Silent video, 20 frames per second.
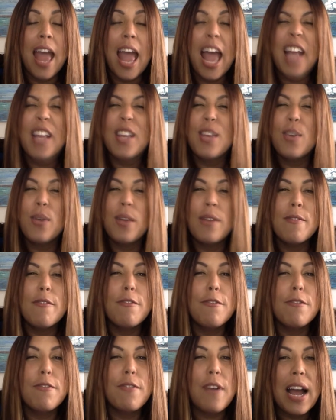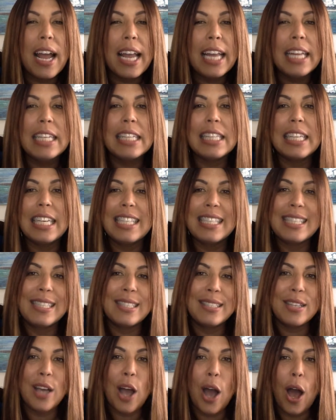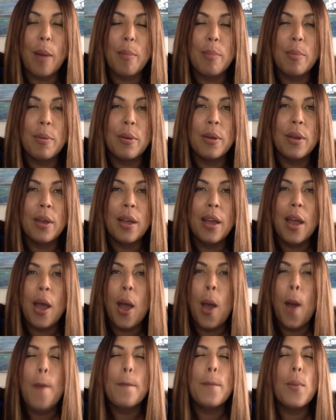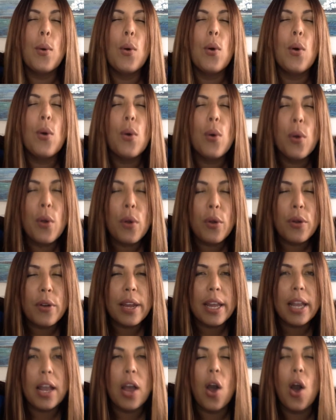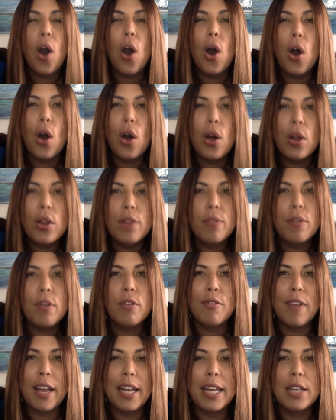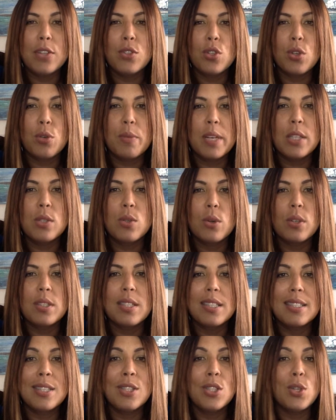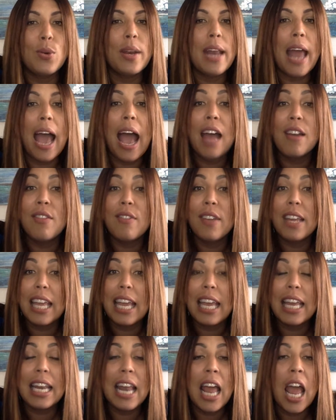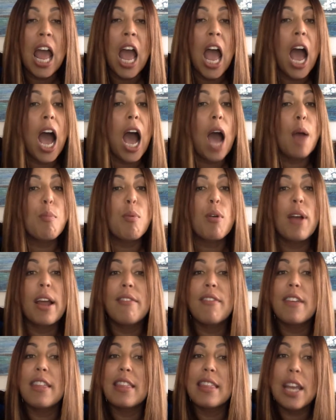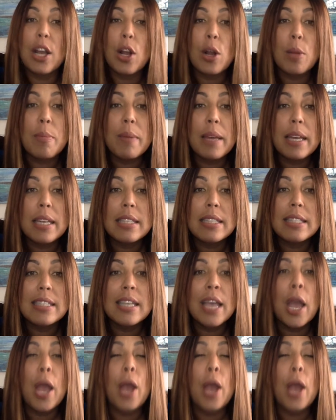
And you can finally stop pouring all of your financial resources into an advocate, a private therapist,